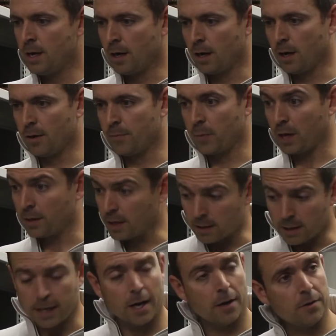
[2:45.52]
And they
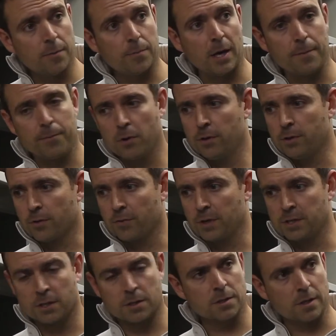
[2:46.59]
laid out the paper and the
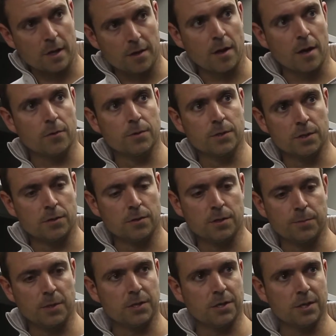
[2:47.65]
reasons they thought it was a new
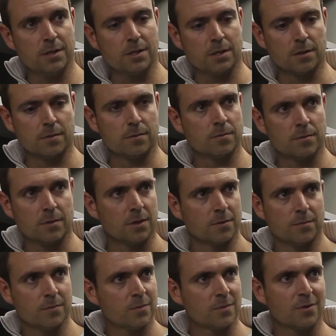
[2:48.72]
species, and
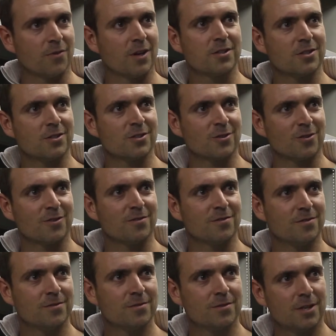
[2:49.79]
the rest is sort of
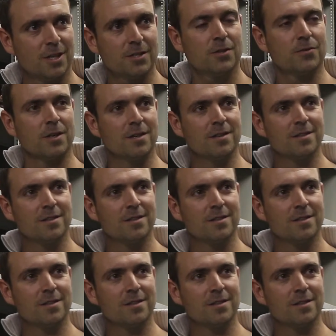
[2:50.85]
history.